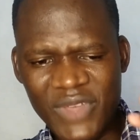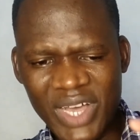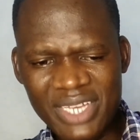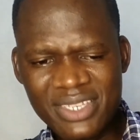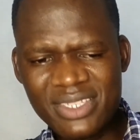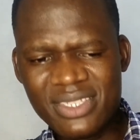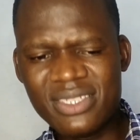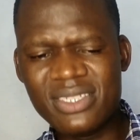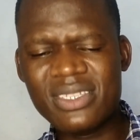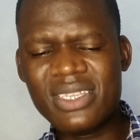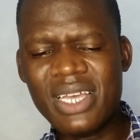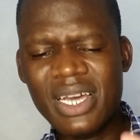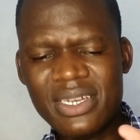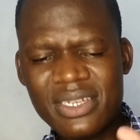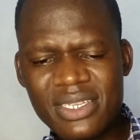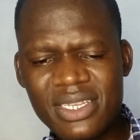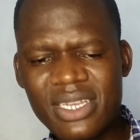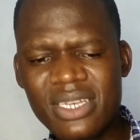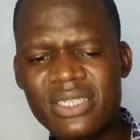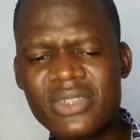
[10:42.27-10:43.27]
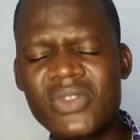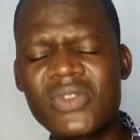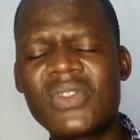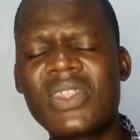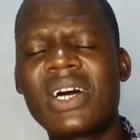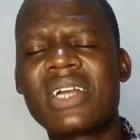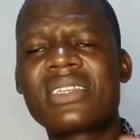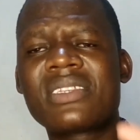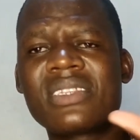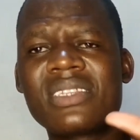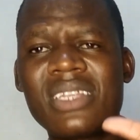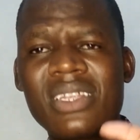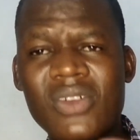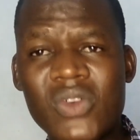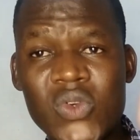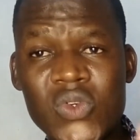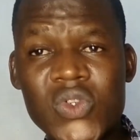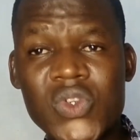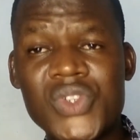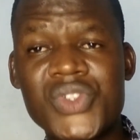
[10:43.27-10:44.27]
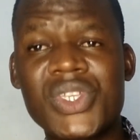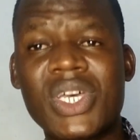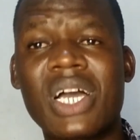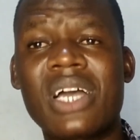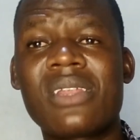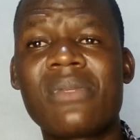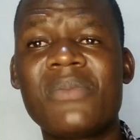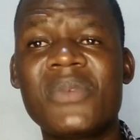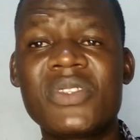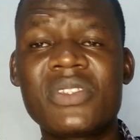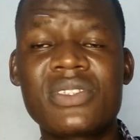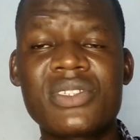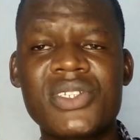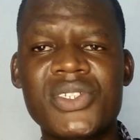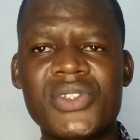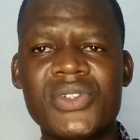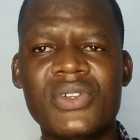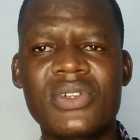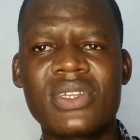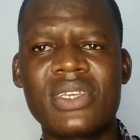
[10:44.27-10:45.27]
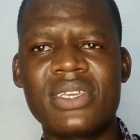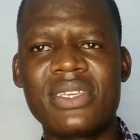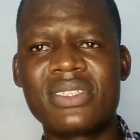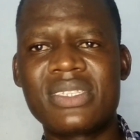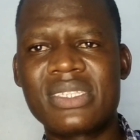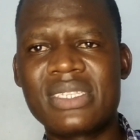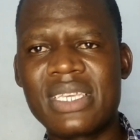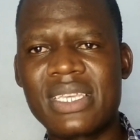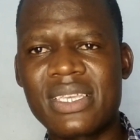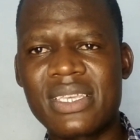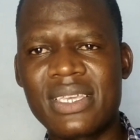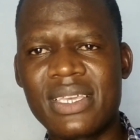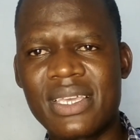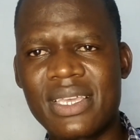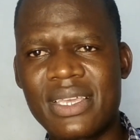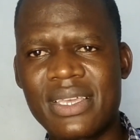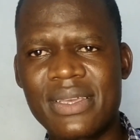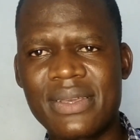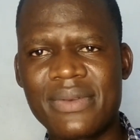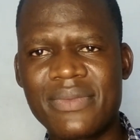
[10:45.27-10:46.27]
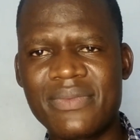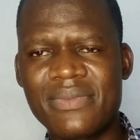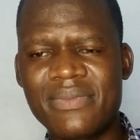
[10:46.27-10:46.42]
that can tell you that Ruto's administration is sinking